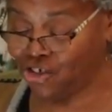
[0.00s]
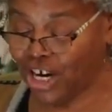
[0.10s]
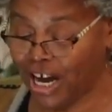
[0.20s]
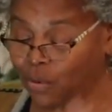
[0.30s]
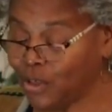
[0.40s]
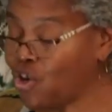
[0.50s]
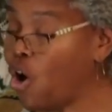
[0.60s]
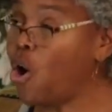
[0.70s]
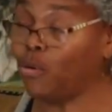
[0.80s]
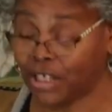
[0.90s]
John was
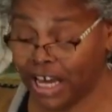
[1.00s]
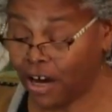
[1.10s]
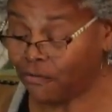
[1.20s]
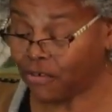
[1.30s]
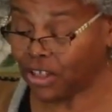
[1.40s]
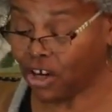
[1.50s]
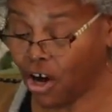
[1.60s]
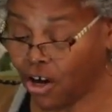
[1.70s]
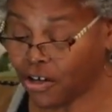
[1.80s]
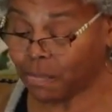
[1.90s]
all down for the
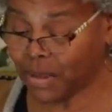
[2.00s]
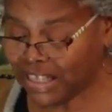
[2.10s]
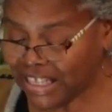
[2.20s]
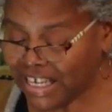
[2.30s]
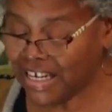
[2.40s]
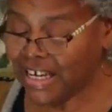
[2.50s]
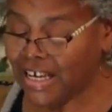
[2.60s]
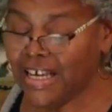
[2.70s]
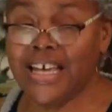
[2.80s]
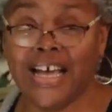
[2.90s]
cause, but then
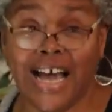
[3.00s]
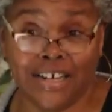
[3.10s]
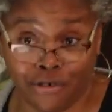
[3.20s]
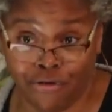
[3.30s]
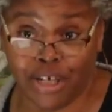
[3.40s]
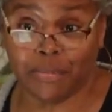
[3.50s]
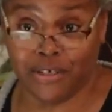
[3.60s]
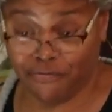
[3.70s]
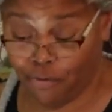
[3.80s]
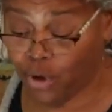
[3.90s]
he got
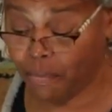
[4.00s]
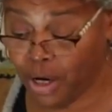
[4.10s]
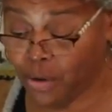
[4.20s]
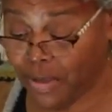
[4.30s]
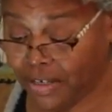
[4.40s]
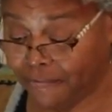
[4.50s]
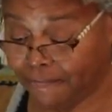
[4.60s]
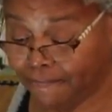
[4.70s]
gripped for a moment.